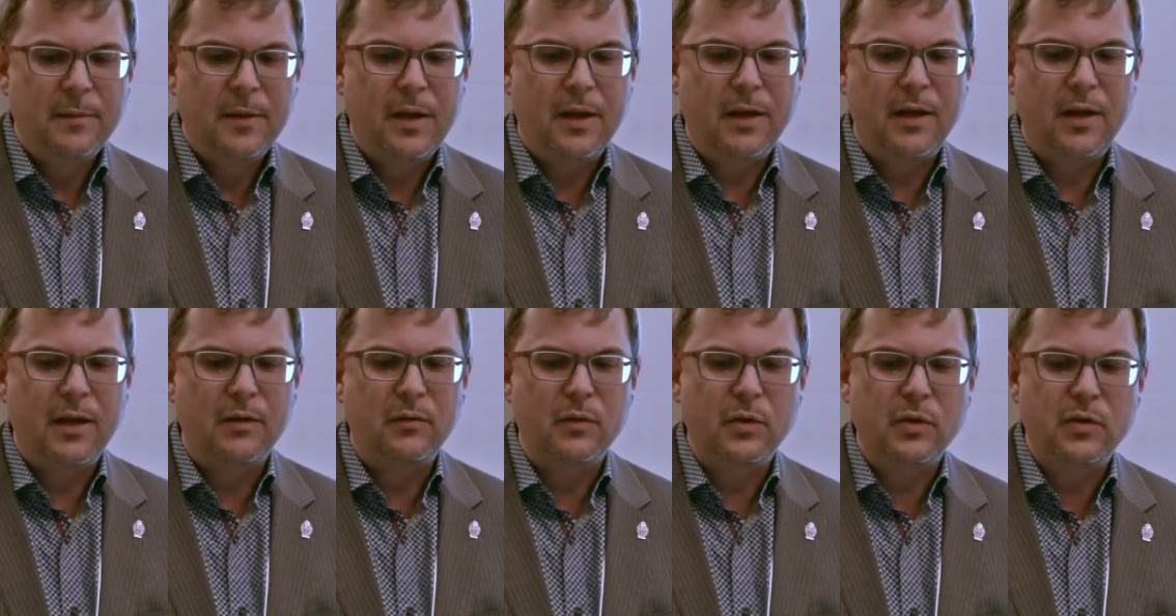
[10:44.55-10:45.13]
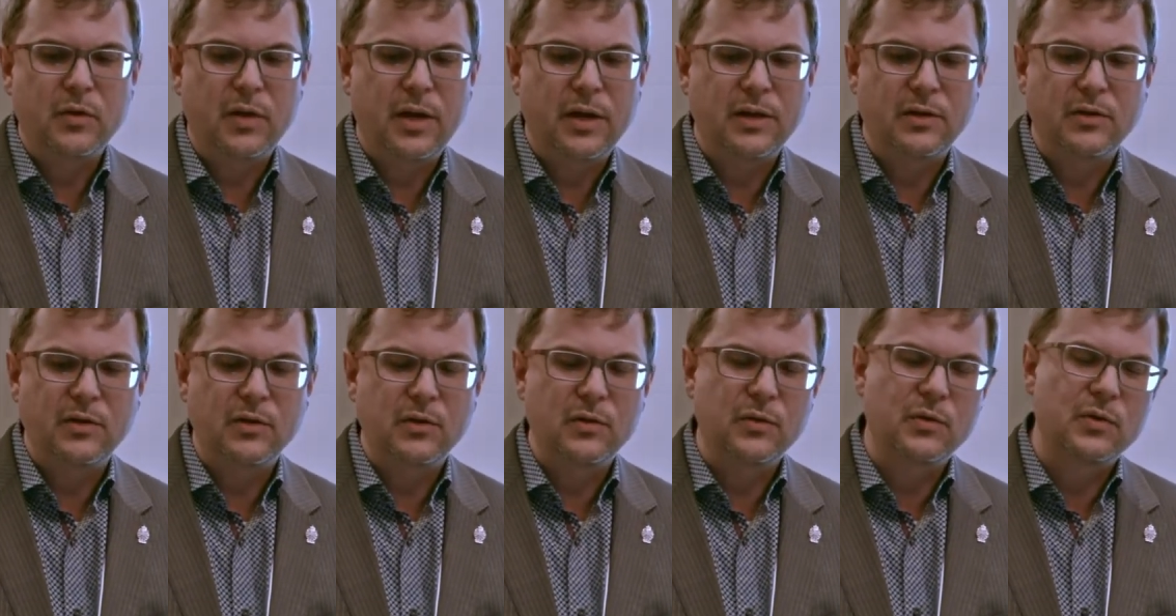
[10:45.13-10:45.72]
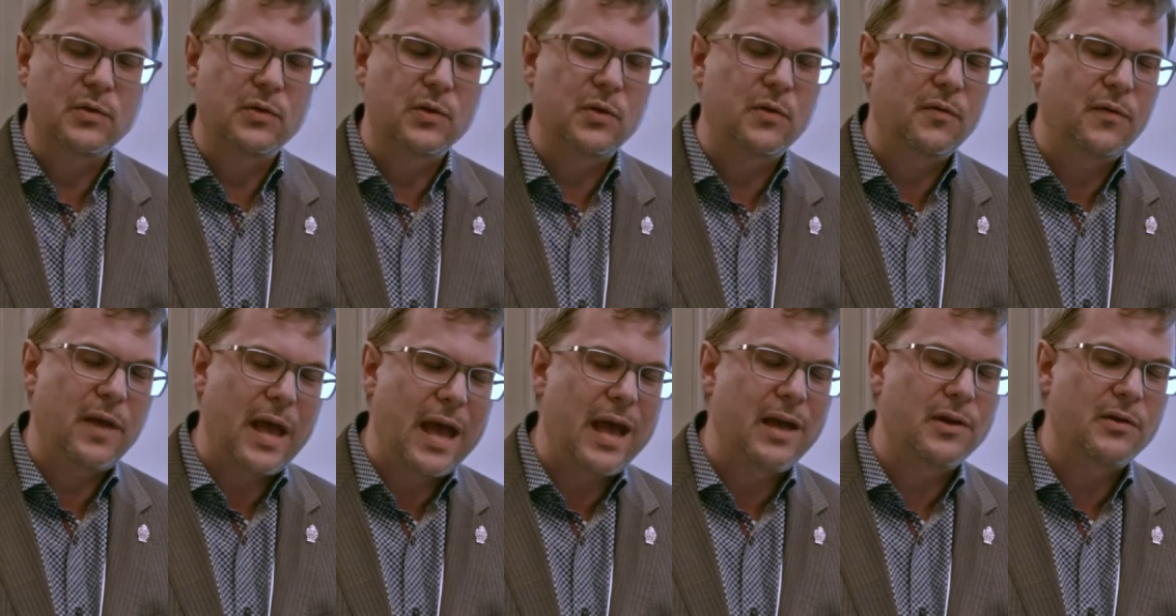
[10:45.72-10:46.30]
and we're trying to do sort
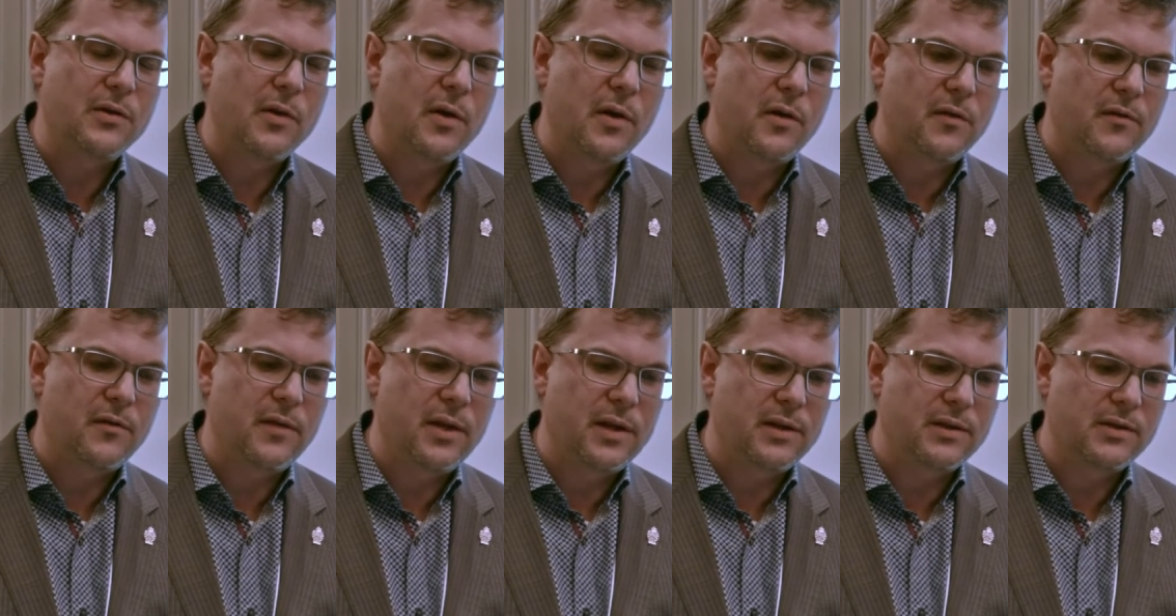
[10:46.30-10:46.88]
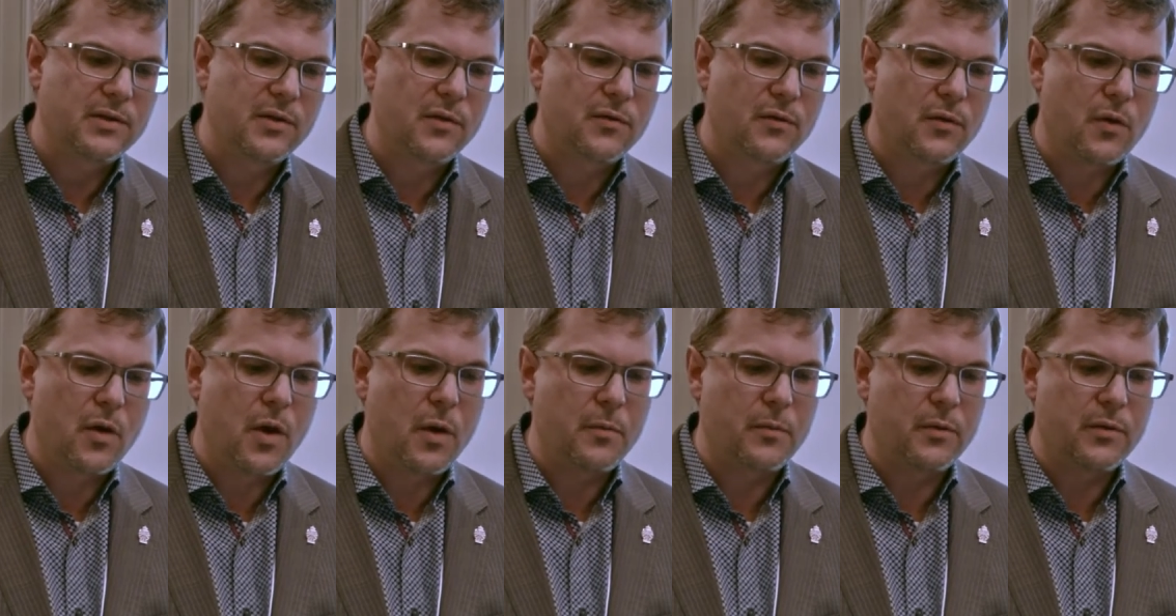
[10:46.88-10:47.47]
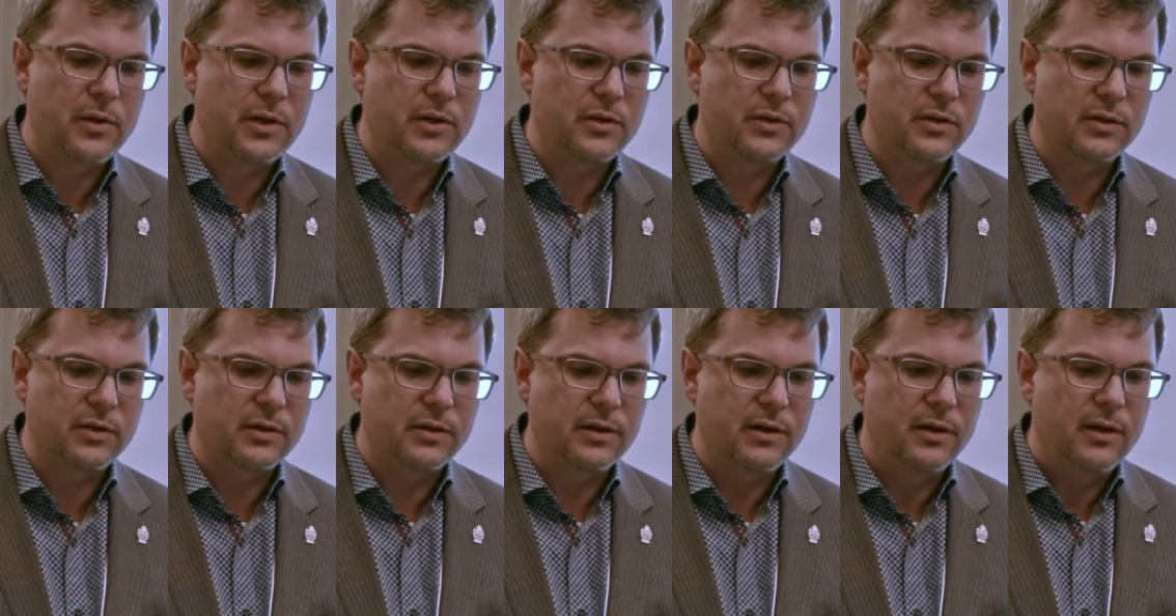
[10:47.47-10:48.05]
of ad hoc kinds of
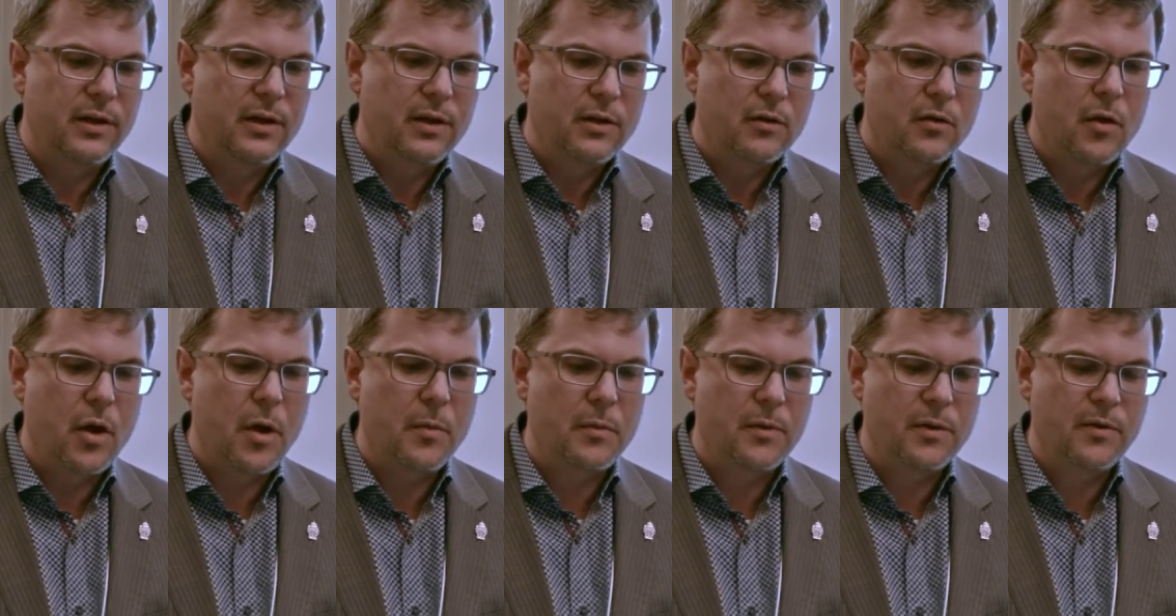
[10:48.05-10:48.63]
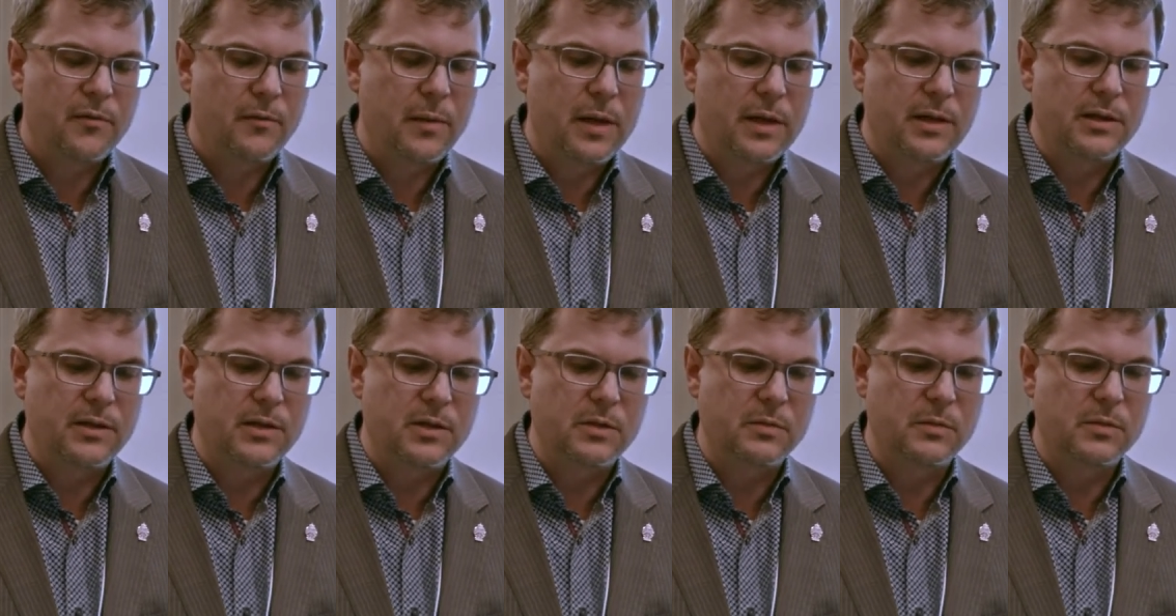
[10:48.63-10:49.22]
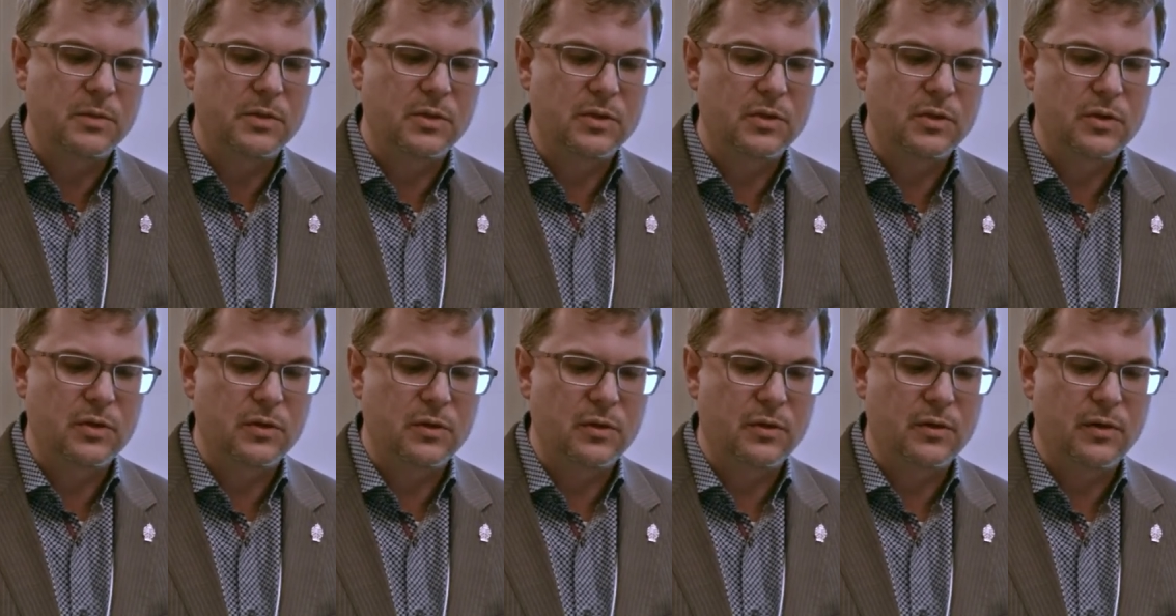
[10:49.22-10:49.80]
cooperative mechanisms
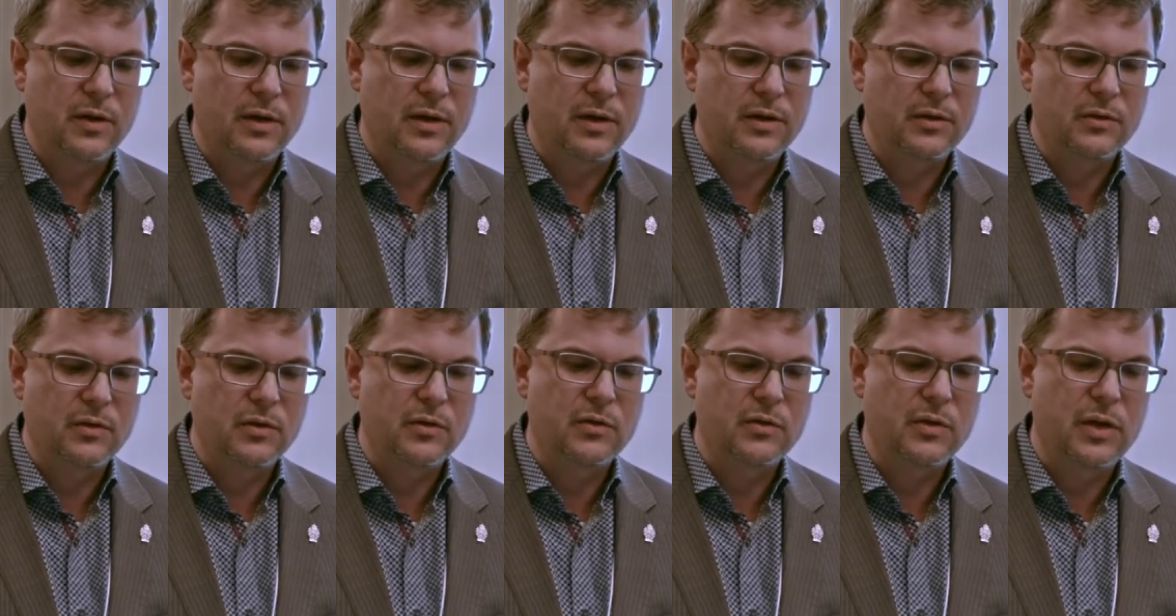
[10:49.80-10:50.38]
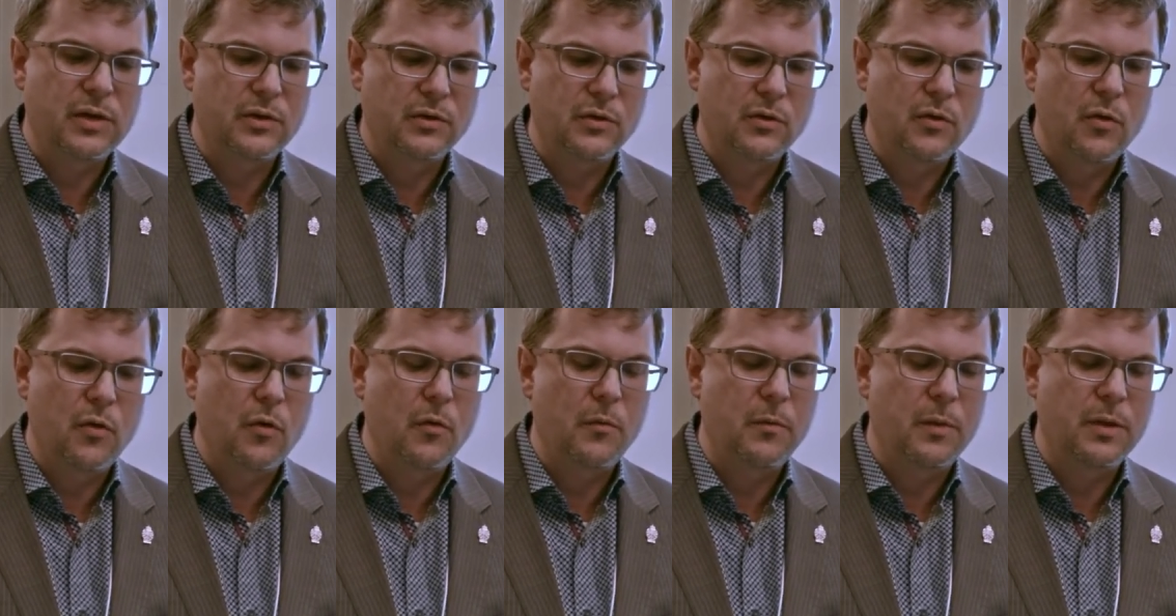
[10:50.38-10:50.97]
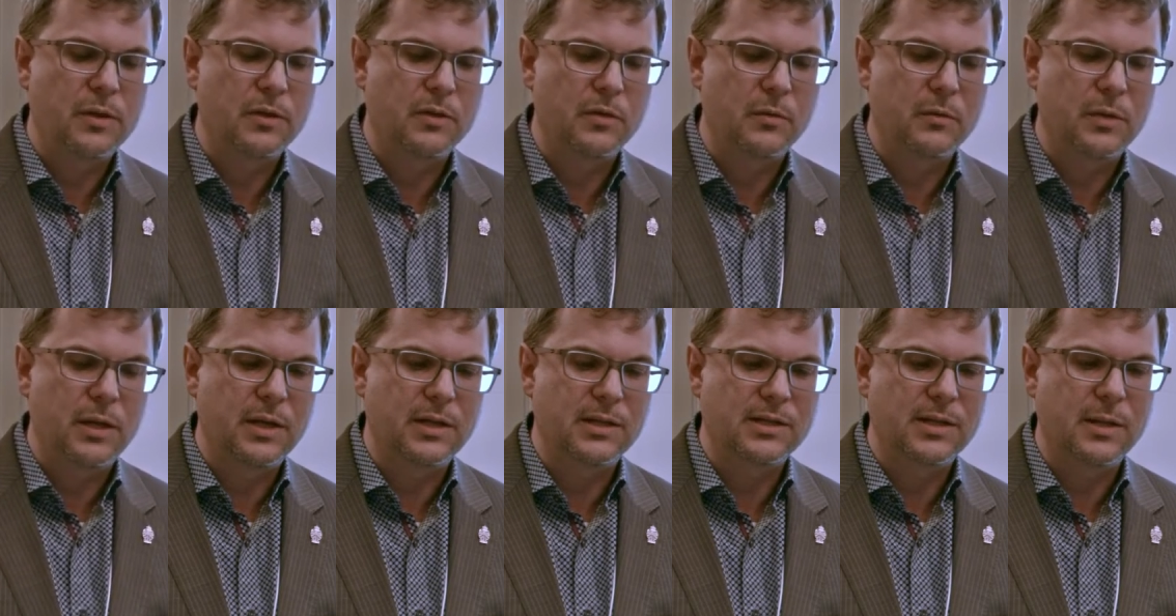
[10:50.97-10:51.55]
to try to cope and to
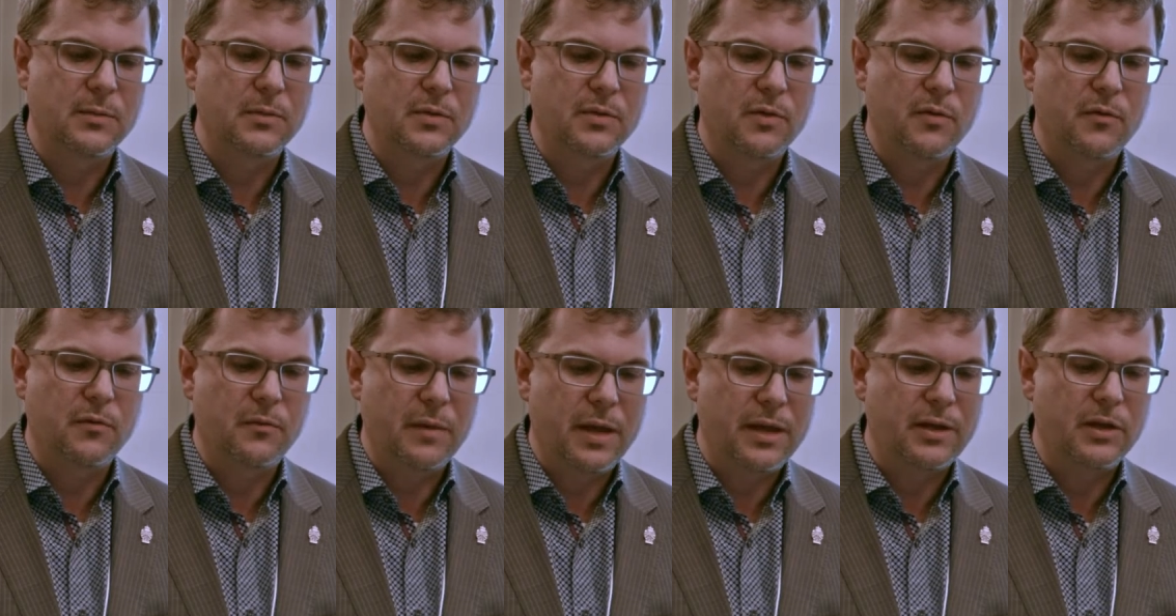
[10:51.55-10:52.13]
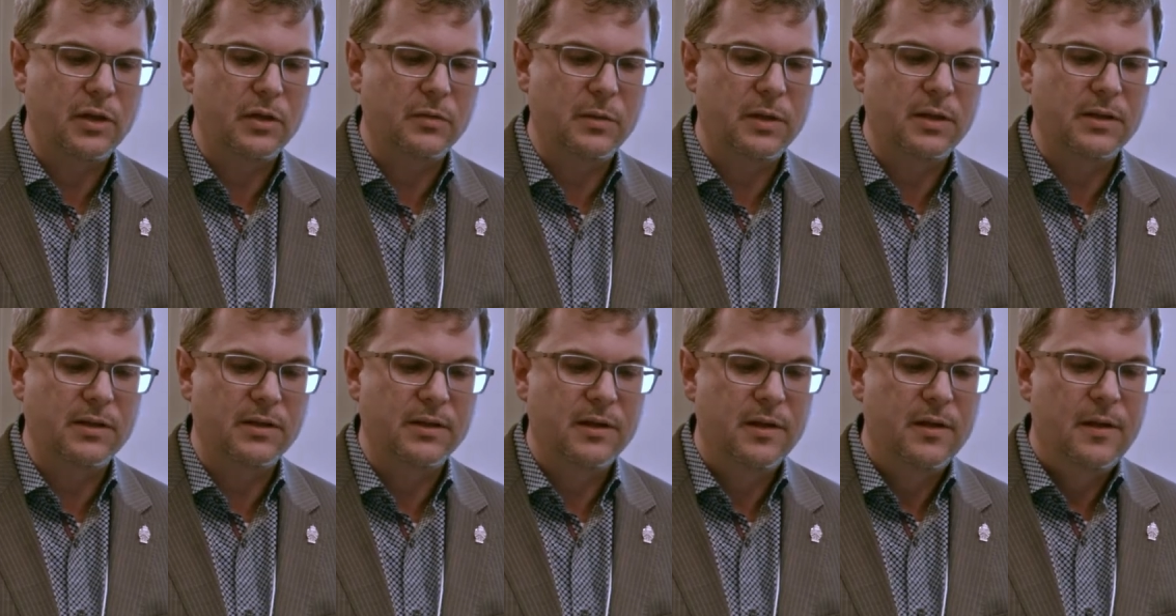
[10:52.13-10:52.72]
bring some sort of management